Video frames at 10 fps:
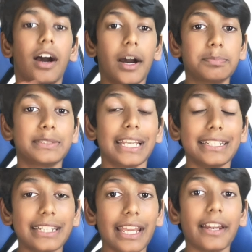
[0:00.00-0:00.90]

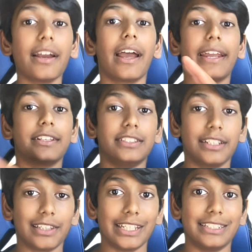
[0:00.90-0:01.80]
update data, and
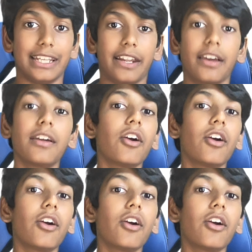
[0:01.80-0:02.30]
delete data,